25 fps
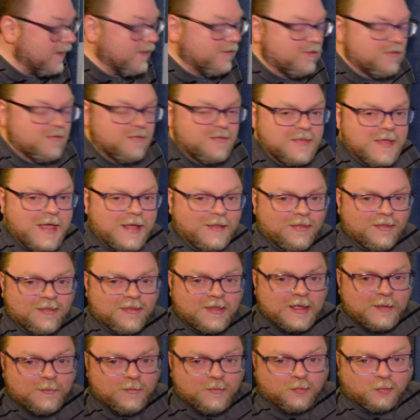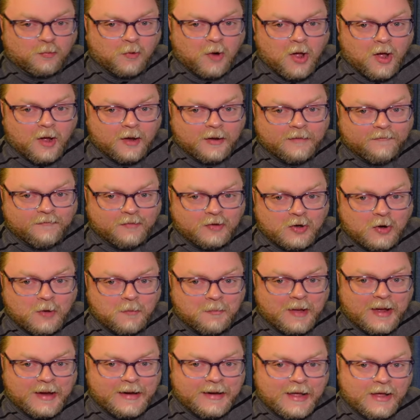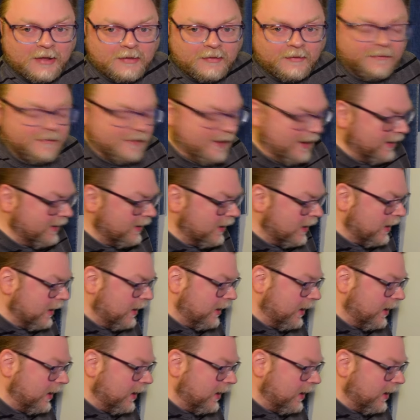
that's that seems wrong. If you don't buy now, you'll die.